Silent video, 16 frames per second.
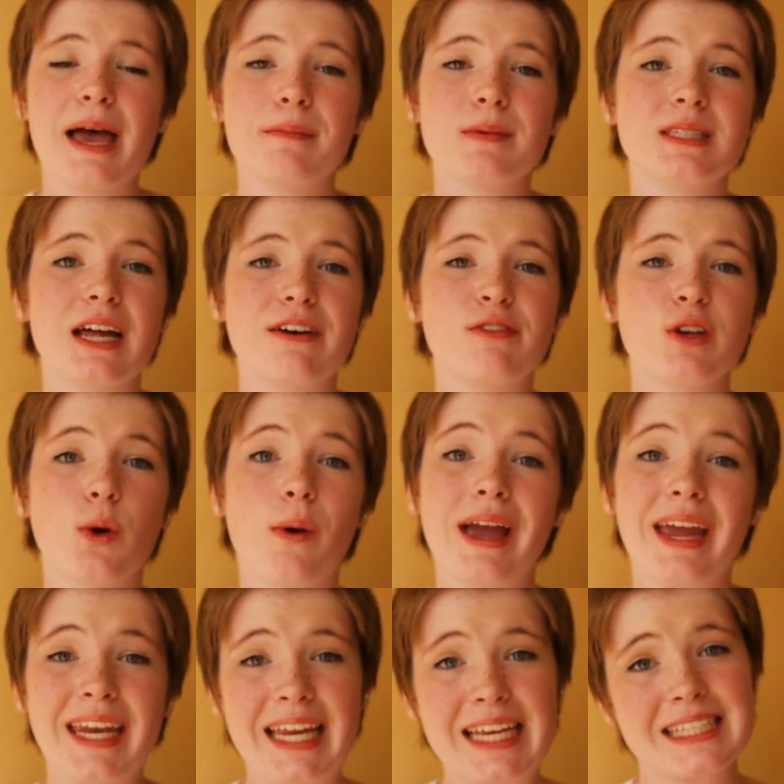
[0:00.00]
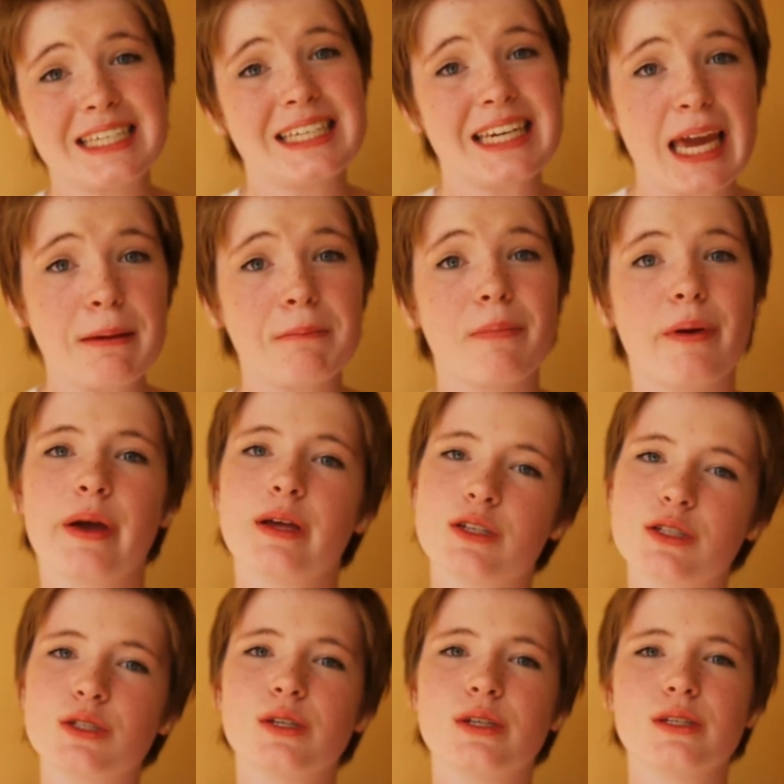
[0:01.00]
it's definitely quite an easy name,
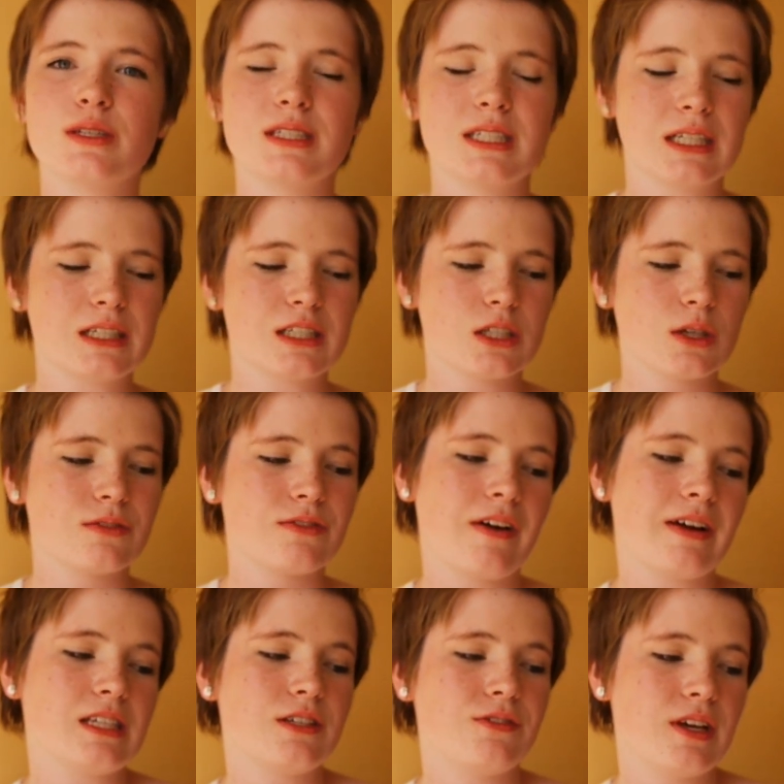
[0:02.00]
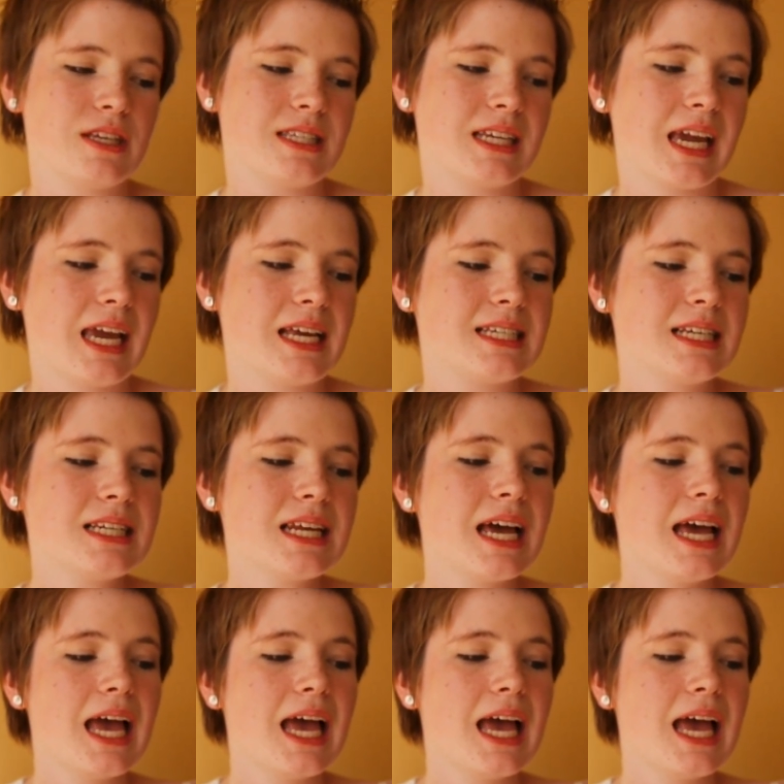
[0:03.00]
but still very sophisticated.